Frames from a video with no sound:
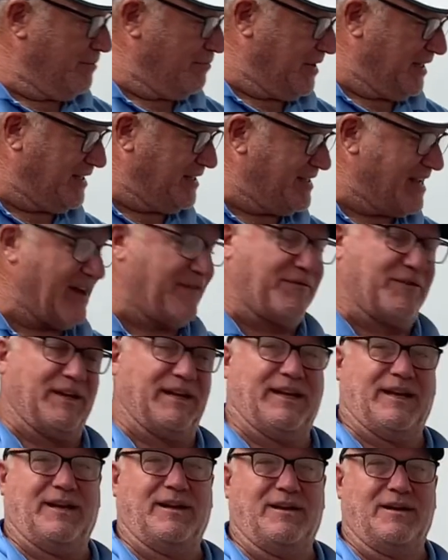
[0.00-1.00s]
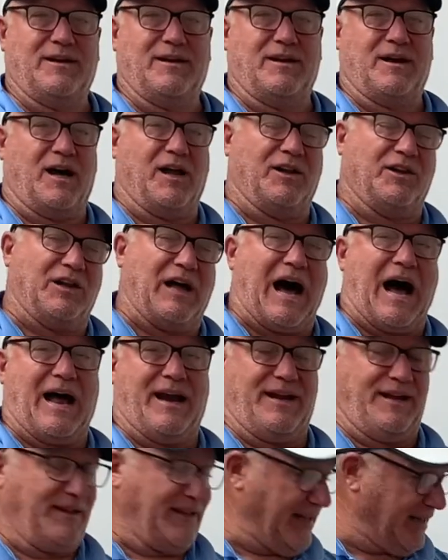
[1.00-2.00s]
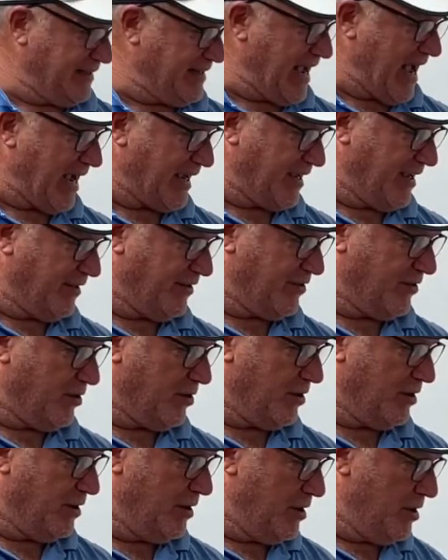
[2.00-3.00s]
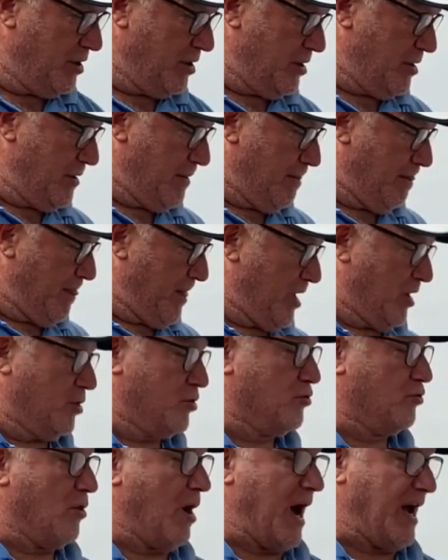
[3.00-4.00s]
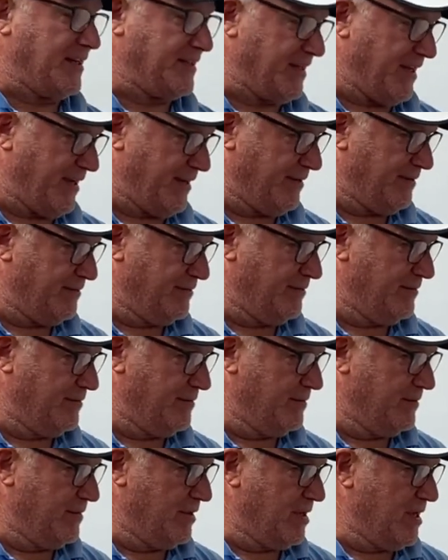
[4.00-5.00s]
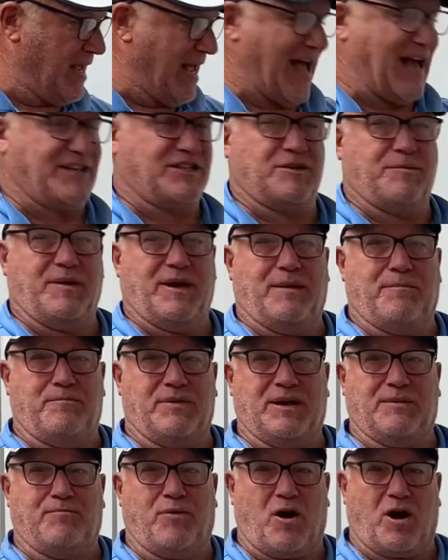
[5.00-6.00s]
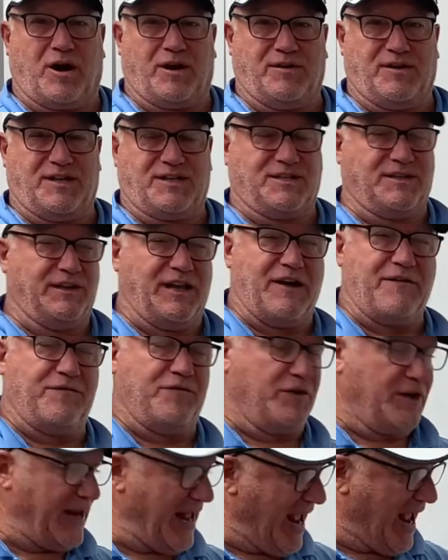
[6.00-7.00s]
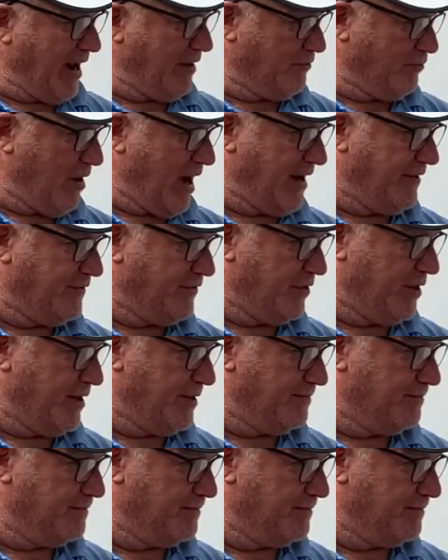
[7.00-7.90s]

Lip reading: but definitely a lot in the attacking third. Crossing has to be a big part of this, left foot and right foot.